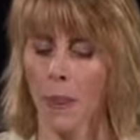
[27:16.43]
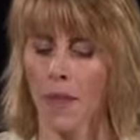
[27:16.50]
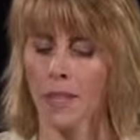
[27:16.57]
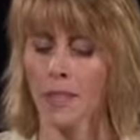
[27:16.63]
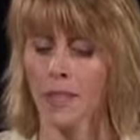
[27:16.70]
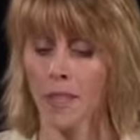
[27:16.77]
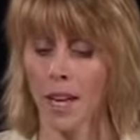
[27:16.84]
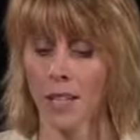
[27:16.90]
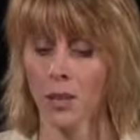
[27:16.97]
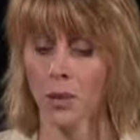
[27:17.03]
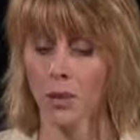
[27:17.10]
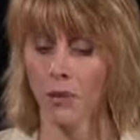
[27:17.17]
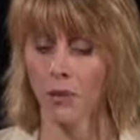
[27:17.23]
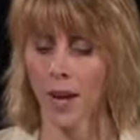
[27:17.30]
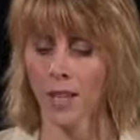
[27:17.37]
designed
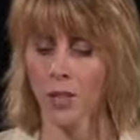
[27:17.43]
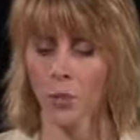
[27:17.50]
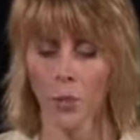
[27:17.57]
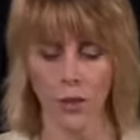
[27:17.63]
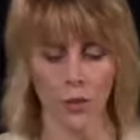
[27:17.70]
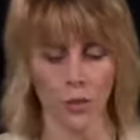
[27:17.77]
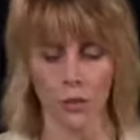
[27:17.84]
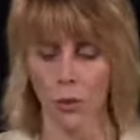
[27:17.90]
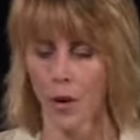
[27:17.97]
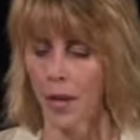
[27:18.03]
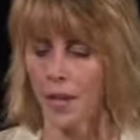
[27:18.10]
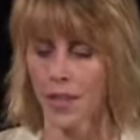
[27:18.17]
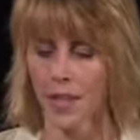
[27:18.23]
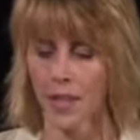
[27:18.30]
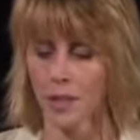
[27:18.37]
to effect with or for
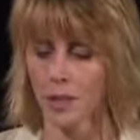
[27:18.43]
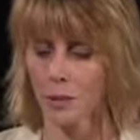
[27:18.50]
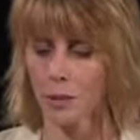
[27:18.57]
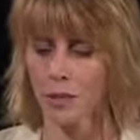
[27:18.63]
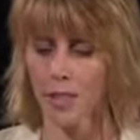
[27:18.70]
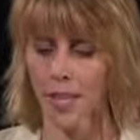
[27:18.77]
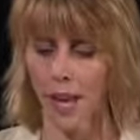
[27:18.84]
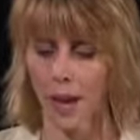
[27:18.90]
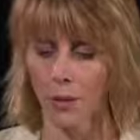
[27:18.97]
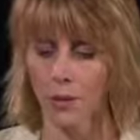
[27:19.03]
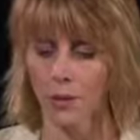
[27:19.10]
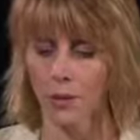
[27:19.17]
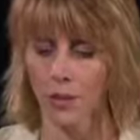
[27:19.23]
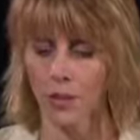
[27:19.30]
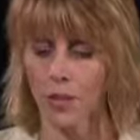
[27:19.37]
any customer's
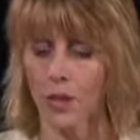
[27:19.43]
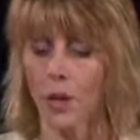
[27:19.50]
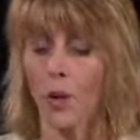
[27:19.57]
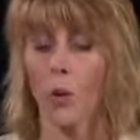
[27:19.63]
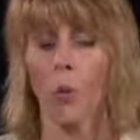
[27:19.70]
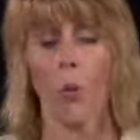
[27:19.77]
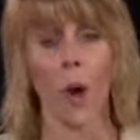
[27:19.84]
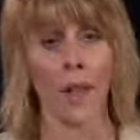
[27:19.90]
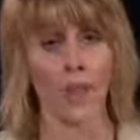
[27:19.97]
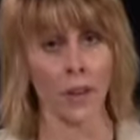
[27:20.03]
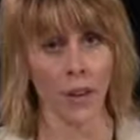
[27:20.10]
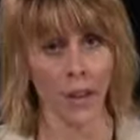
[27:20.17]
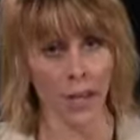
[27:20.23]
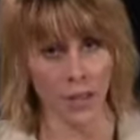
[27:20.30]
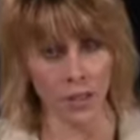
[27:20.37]
account, when
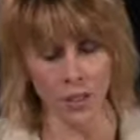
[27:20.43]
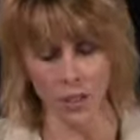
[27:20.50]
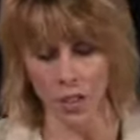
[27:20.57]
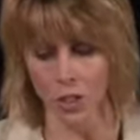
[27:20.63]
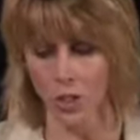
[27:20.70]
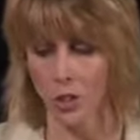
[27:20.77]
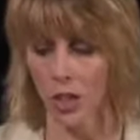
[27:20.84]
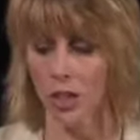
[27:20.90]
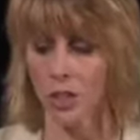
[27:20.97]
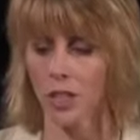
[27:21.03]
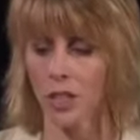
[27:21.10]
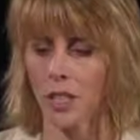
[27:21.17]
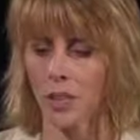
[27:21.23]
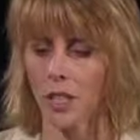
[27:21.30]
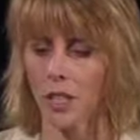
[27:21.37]
there is
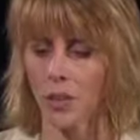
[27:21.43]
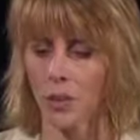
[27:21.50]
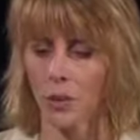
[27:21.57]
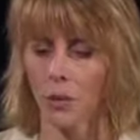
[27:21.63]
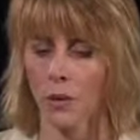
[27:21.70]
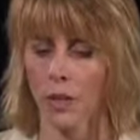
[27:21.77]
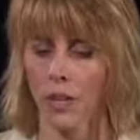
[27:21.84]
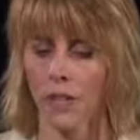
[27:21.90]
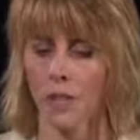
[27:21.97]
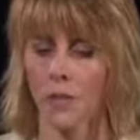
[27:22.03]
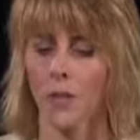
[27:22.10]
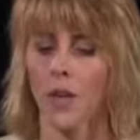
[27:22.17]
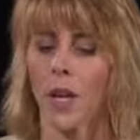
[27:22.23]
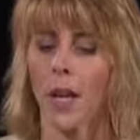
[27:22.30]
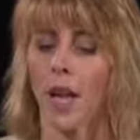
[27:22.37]
discretionary authority,
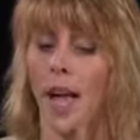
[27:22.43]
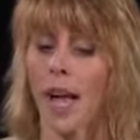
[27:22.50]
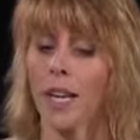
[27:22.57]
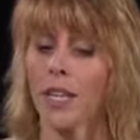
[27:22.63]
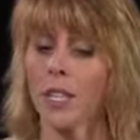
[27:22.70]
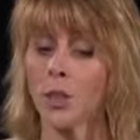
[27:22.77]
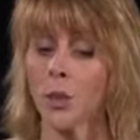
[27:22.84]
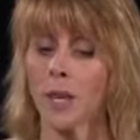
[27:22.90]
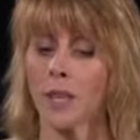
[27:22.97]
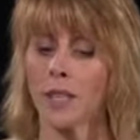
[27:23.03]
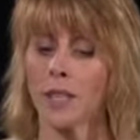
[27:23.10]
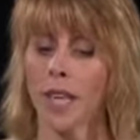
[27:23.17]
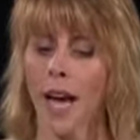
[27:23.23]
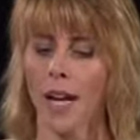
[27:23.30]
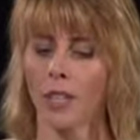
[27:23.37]
any
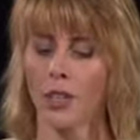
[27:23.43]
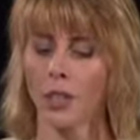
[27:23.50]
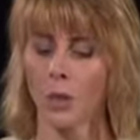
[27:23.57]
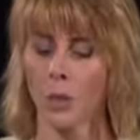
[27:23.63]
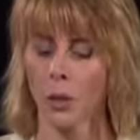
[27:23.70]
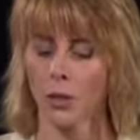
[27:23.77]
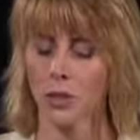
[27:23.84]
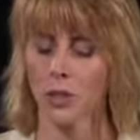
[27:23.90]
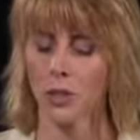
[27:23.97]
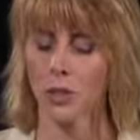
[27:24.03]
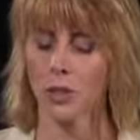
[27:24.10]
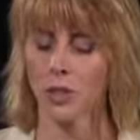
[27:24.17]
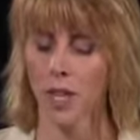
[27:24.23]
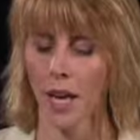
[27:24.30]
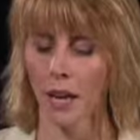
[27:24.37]
transaction or purchase
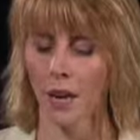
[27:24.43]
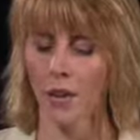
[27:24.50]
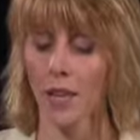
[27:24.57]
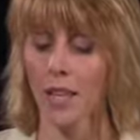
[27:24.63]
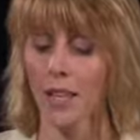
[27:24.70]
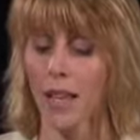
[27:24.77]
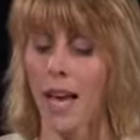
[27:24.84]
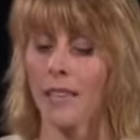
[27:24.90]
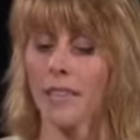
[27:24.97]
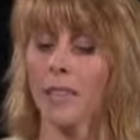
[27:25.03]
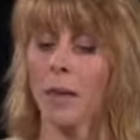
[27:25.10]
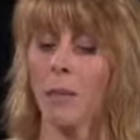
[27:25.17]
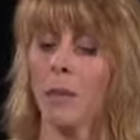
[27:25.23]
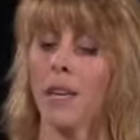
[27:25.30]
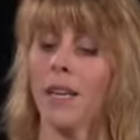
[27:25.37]
or sale, unless
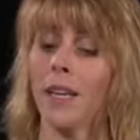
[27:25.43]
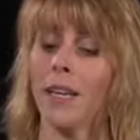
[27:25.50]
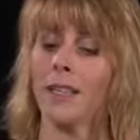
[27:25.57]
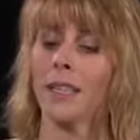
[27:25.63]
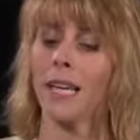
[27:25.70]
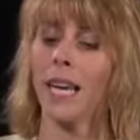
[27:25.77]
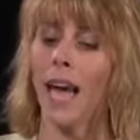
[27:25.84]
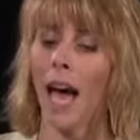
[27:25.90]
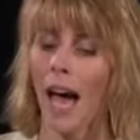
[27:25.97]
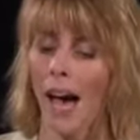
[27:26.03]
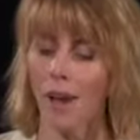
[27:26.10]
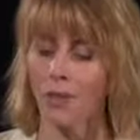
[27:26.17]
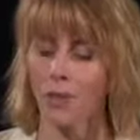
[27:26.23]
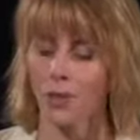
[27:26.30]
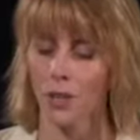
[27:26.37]
immediately
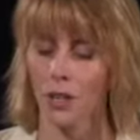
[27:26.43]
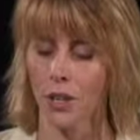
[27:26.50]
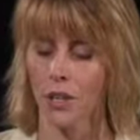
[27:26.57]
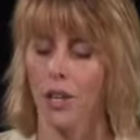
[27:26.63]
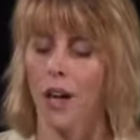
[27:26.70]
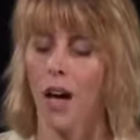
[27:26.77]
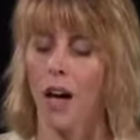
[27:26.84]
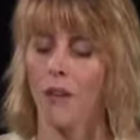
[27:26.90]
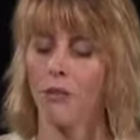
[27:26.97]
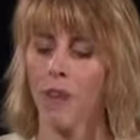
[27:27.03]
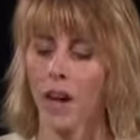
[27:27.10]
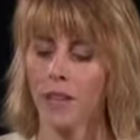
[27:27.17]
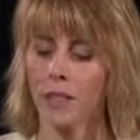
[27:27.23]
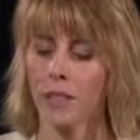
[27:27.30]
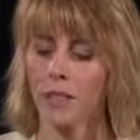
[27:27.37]
after
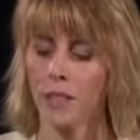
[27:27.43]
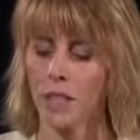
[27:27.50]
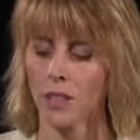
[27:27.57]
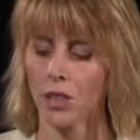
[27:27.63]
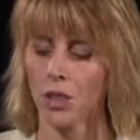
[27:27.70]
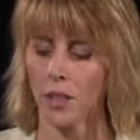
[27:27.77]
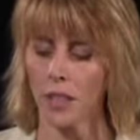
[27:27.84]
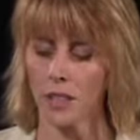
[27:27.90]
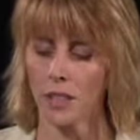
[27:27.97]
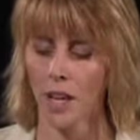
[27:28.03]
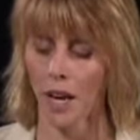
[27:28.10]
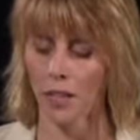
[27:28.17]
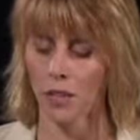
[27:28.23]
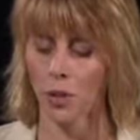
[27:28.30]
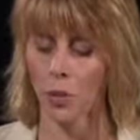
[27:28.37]
effecting such
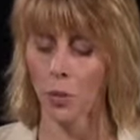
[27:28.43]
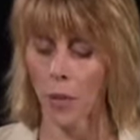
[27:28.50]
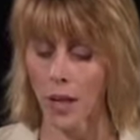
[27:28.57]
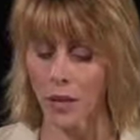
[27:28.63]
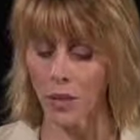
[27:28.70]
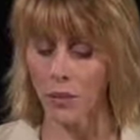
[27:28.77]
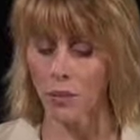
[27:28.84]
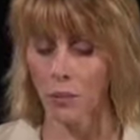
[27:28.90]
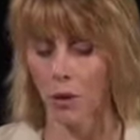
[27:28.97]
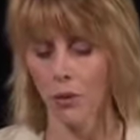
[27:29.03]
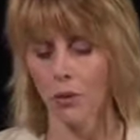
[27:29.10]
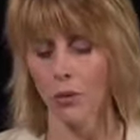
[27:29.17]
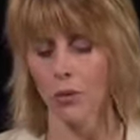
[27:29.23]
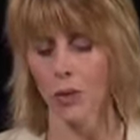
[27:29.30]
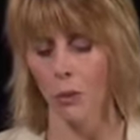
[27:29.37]
transaction with
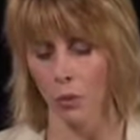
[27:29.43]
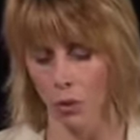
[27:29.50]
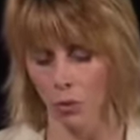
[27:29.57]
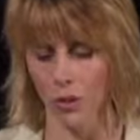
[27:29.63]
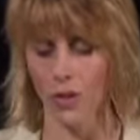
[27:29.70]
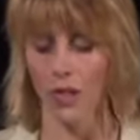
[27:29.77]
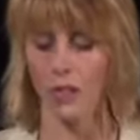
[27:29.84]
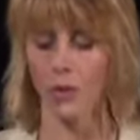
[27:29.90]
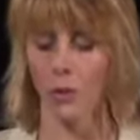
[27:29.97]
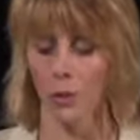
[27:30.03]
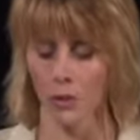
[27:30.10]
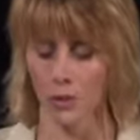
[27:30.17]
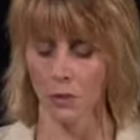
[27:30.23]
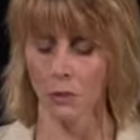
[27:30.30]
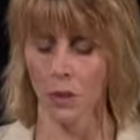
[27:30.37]
the broker, dealer,
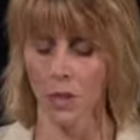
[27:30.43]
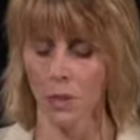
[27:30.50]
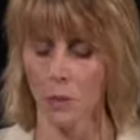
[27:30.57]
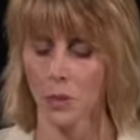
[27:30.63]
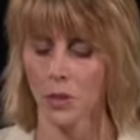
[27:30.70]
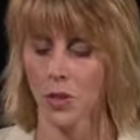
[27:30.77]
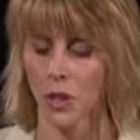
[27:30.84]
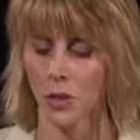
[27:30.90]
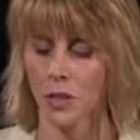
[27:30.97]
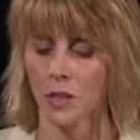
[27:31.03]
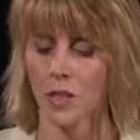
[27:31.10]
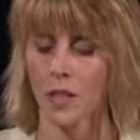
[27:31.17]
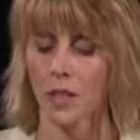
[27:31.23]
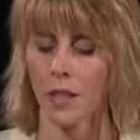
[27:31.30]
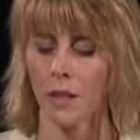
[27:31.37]
or municipal securities
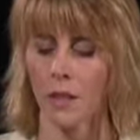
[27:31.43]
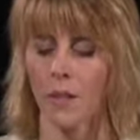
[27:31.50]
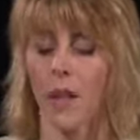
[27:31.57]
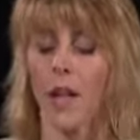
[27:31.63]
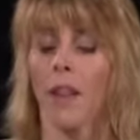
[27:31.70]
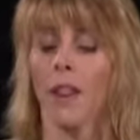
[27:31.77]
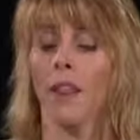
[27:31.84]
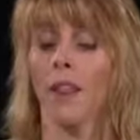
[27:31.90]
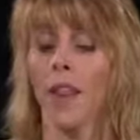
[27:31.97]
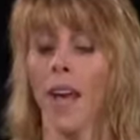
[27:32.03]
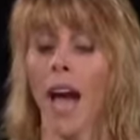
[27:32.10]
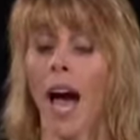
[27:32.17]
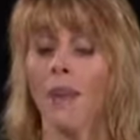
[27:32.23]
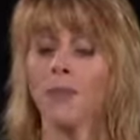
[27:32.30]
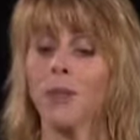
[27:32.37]
dealer,
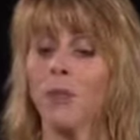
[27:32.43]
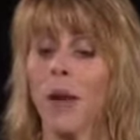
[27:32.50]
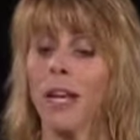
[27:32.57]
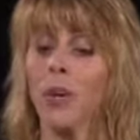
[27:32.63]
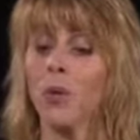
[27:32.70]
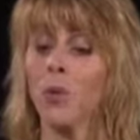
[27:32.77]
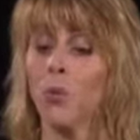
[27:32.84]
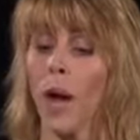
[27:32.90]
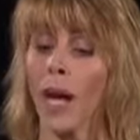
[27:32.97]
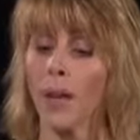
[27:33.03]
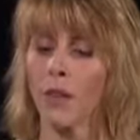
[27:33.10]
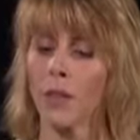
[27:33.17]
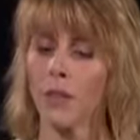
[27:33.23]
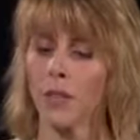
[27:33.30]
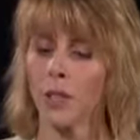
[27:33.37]
they have to make a
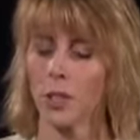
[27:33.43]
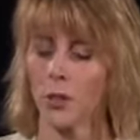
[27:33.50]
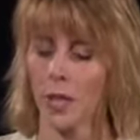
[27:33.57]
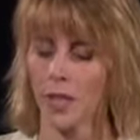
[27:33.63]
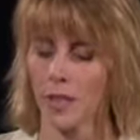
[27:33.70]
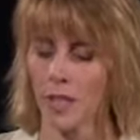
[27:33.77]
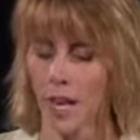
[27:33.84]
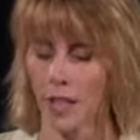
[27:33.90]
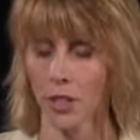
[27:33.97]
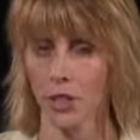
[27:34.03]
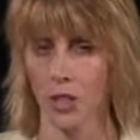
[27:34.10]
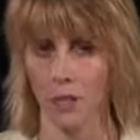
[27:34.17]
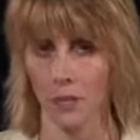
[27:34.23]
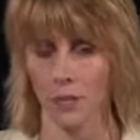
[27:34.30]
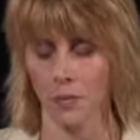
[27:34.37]
record of the
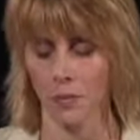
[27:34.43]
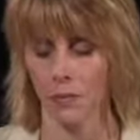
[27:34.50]
transaction.